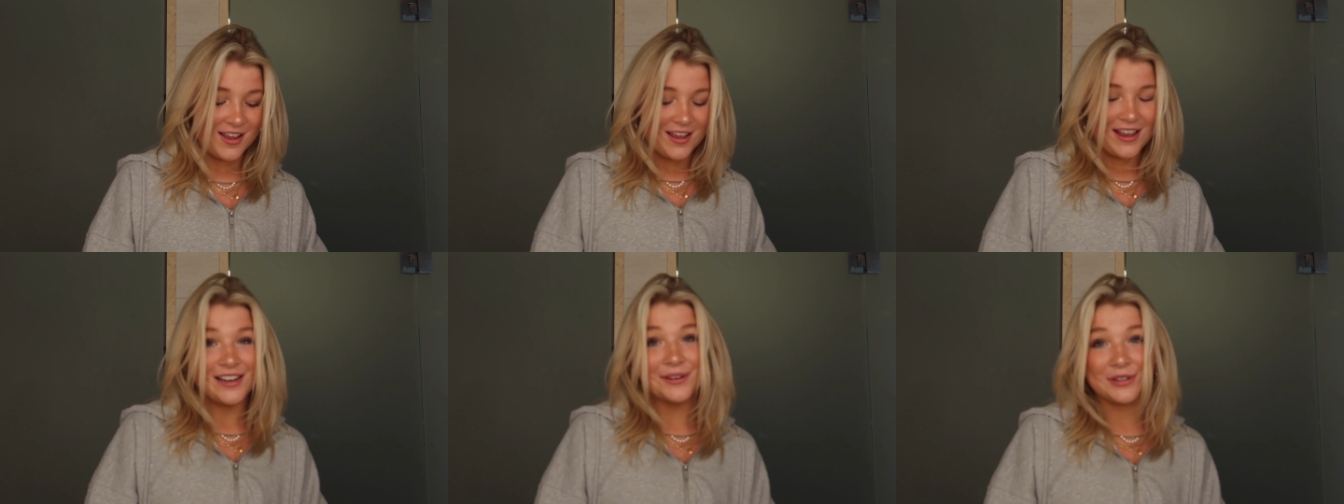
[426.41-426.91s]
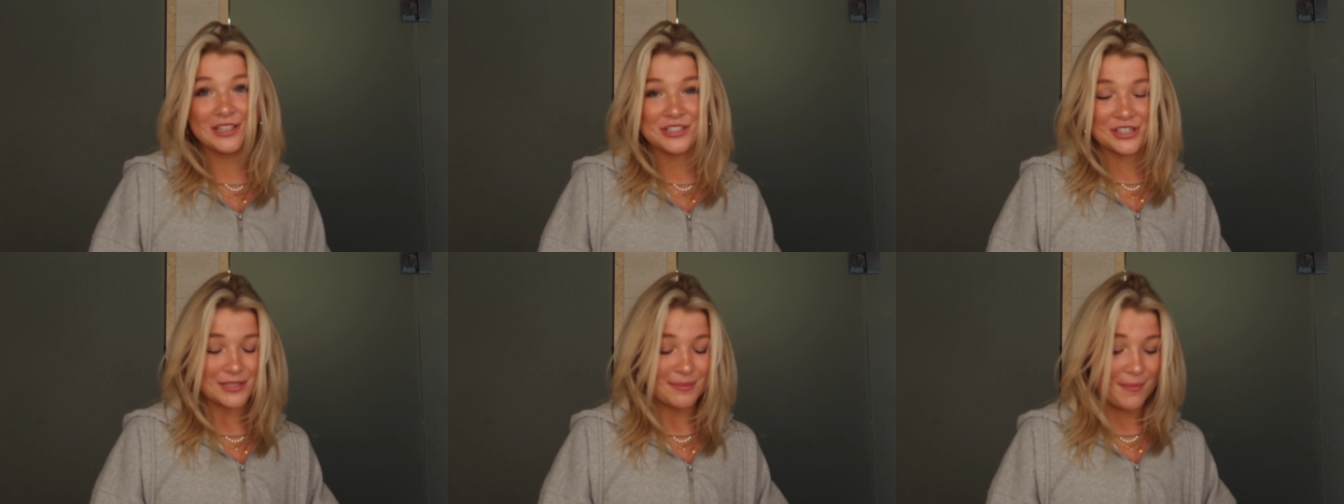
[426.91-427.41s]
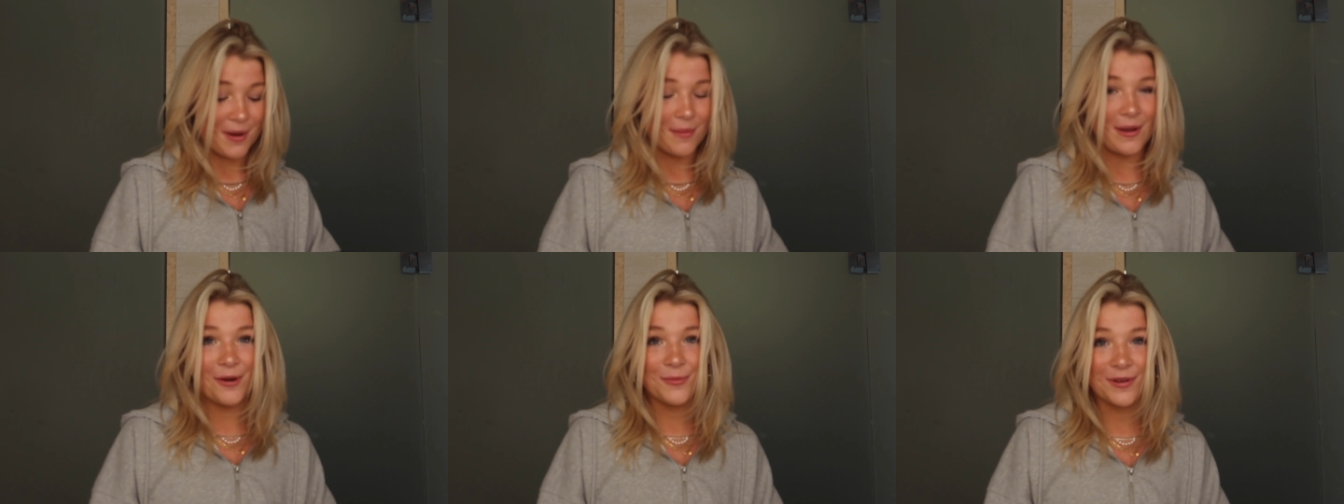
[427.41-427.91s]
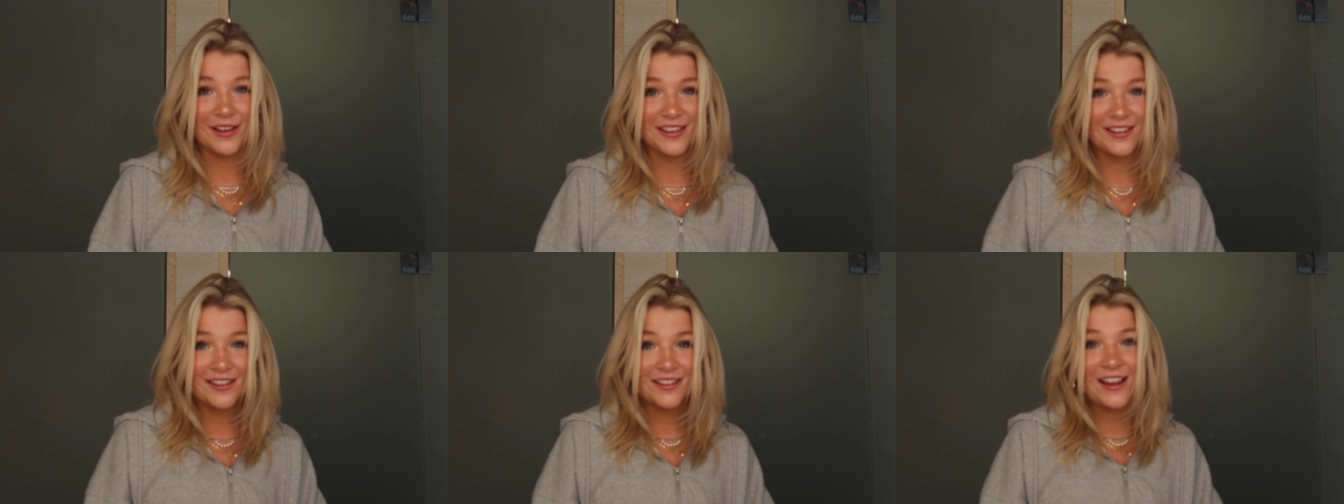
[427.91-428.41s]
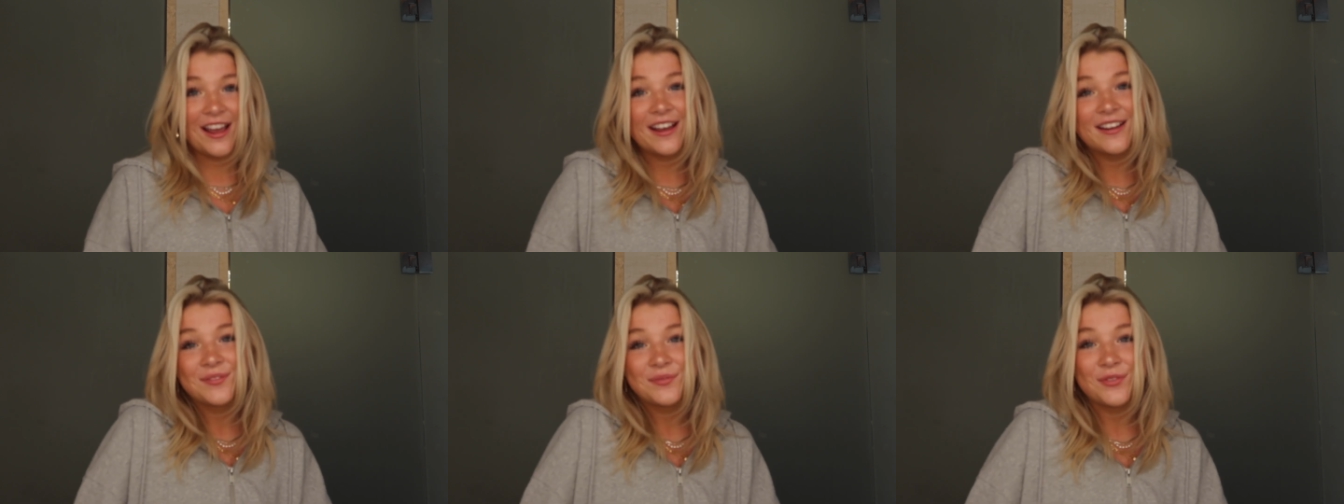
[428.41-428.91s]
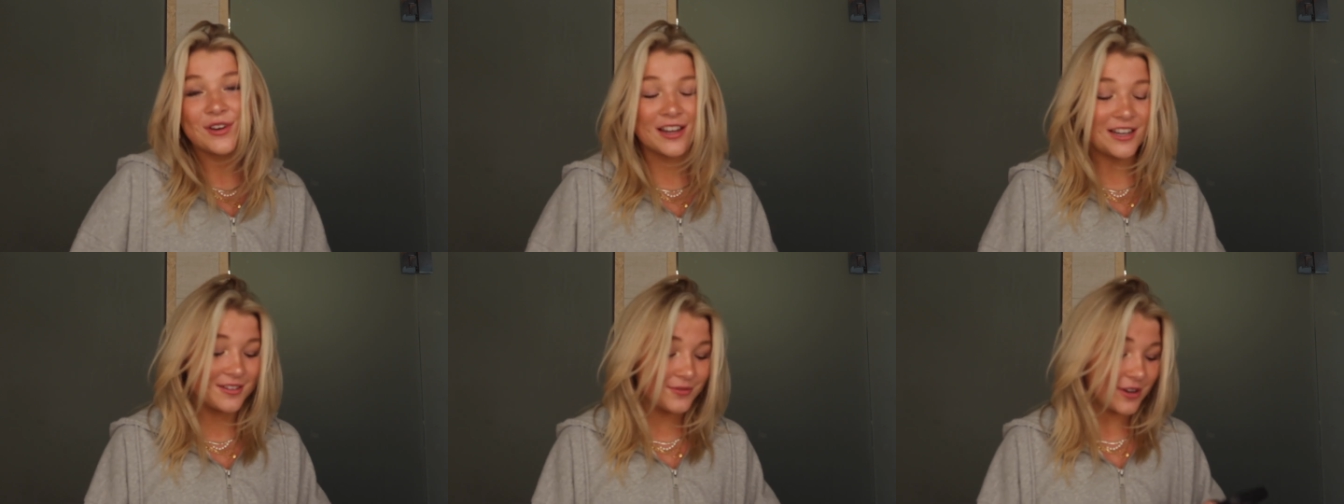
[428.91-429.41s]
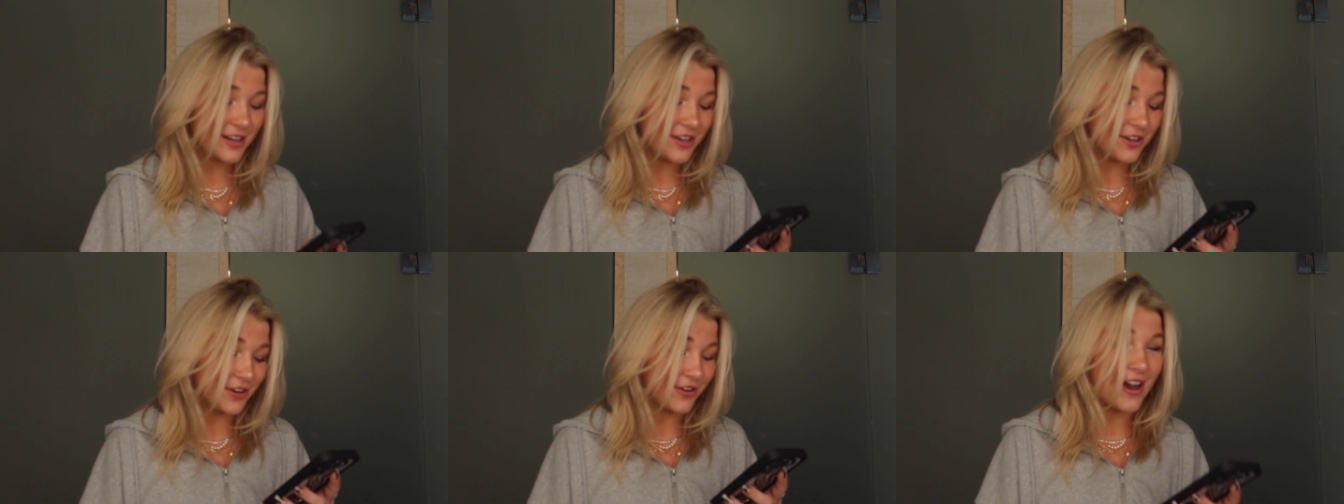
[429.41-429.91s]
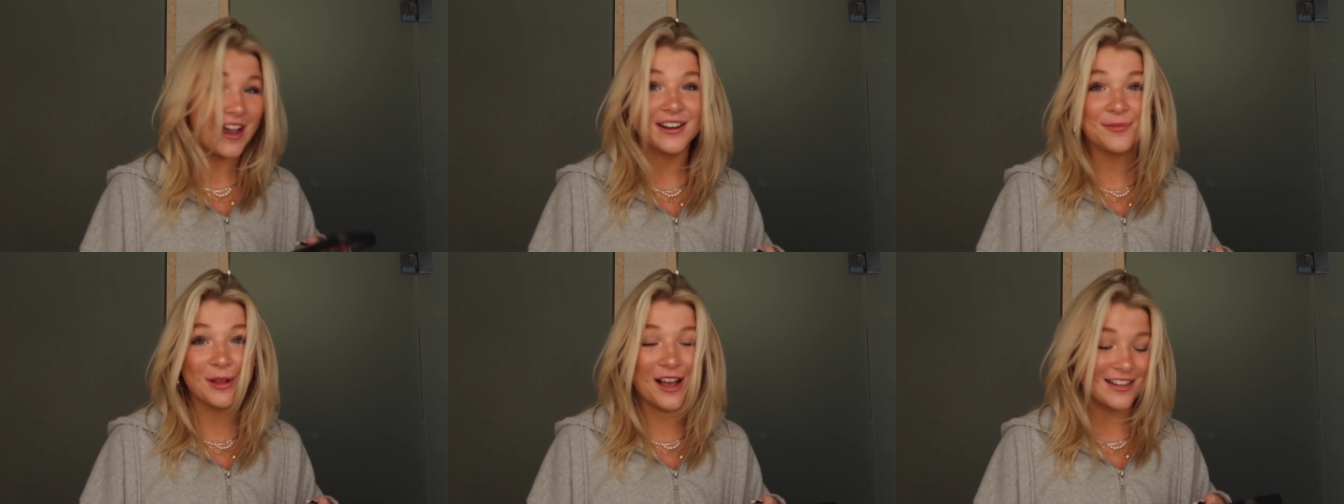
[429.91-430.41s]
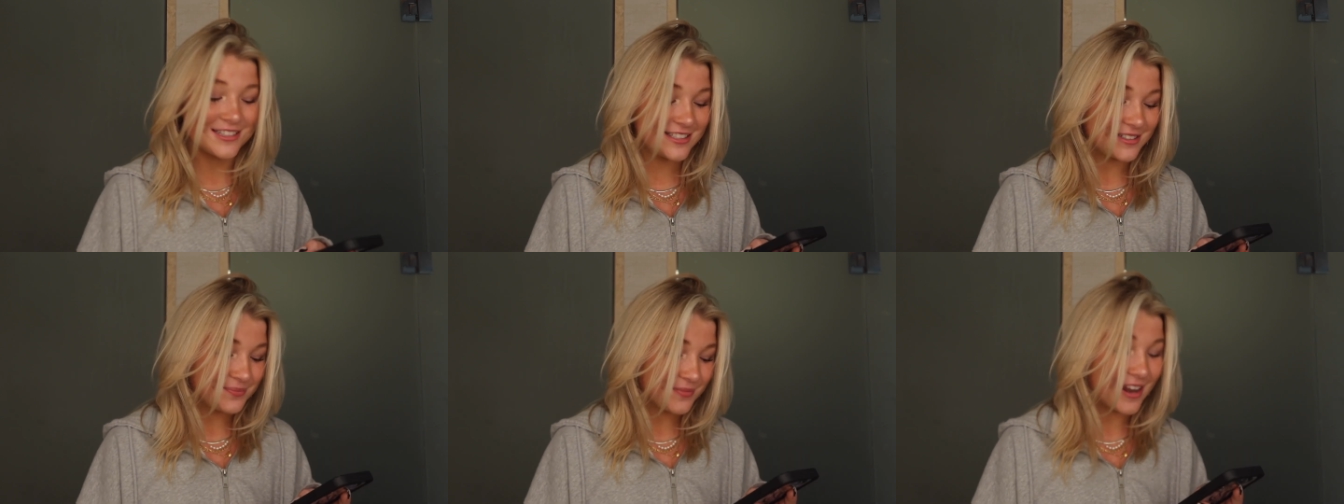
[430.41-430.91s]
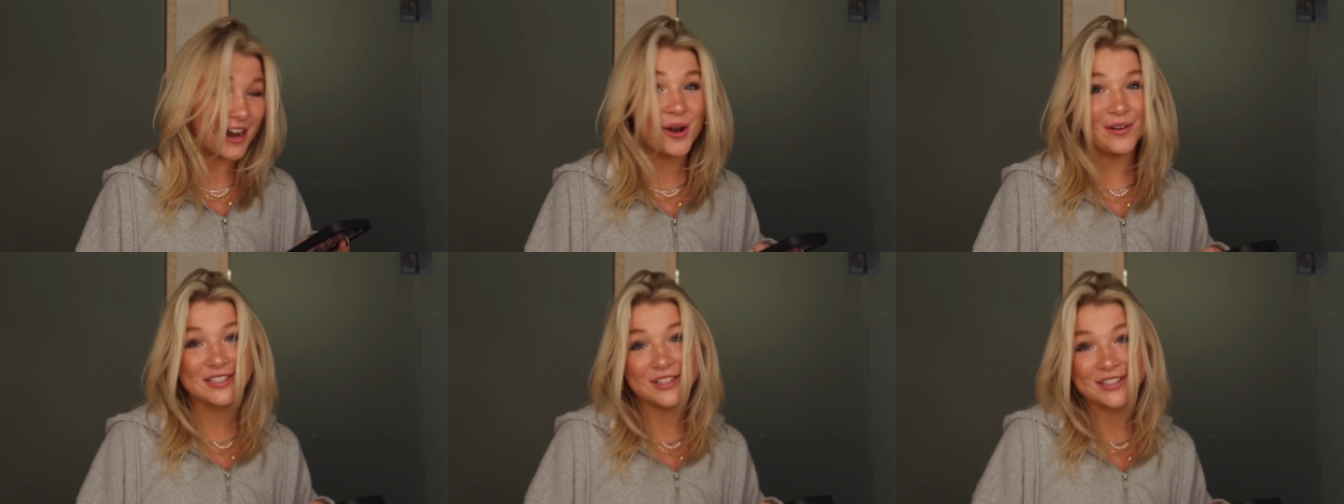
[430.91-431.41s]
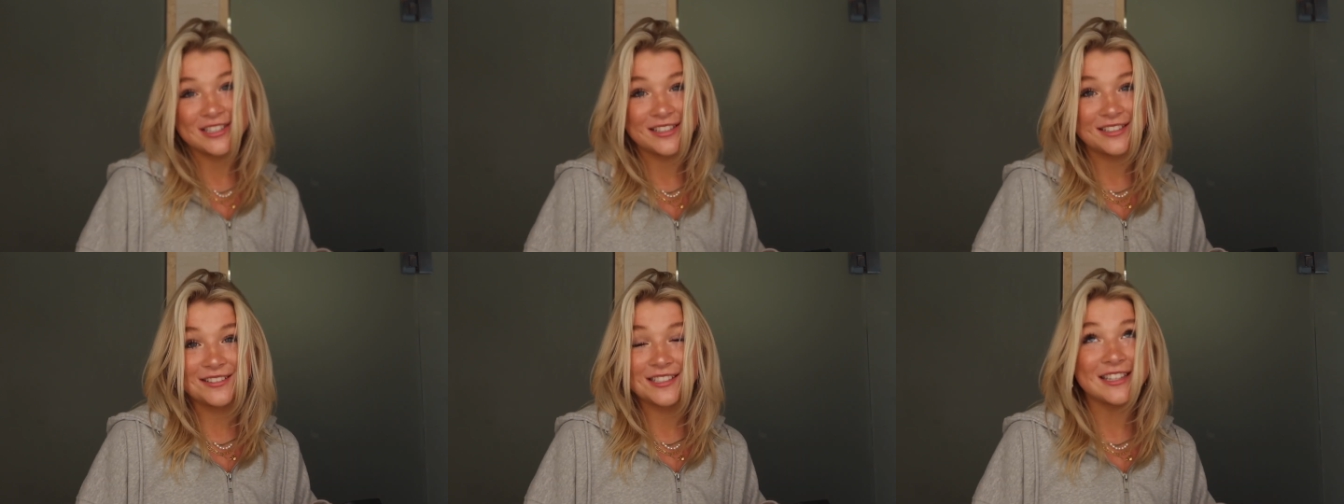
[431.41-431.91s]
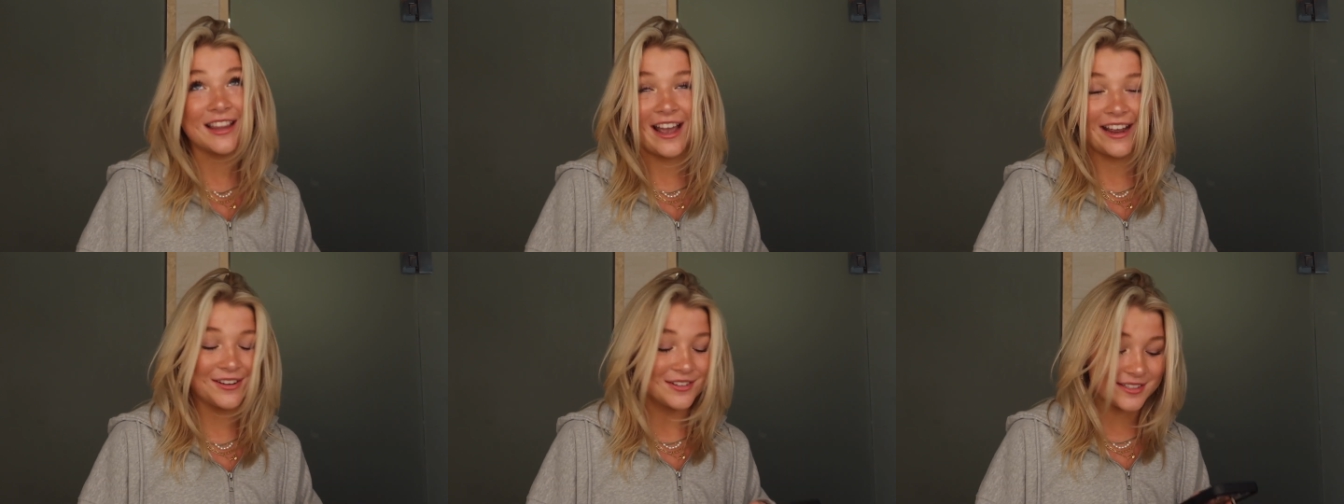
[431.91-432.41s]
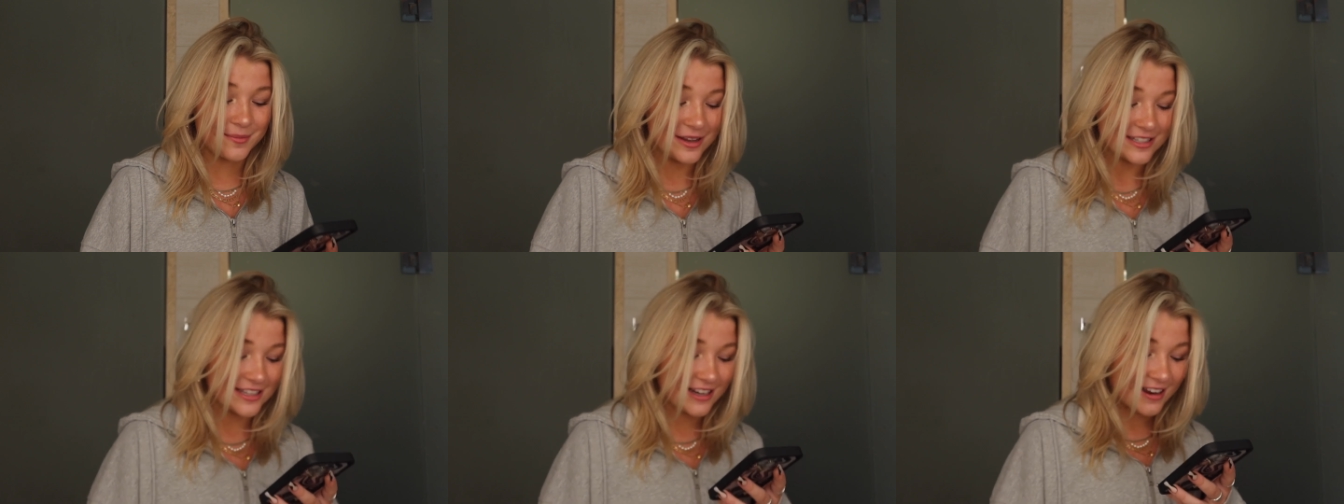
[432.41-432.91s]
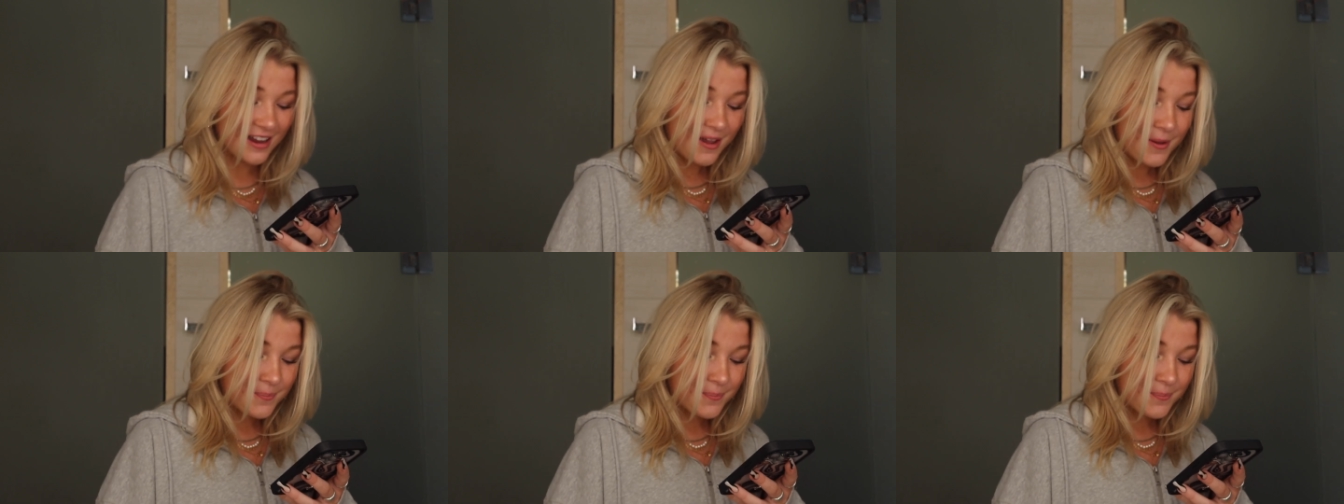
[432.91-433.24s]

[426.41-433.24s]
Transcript: I didn't really stress my mom out, but hey, what can you, what can you do? I had a blast and I always looked slay. It was amazing.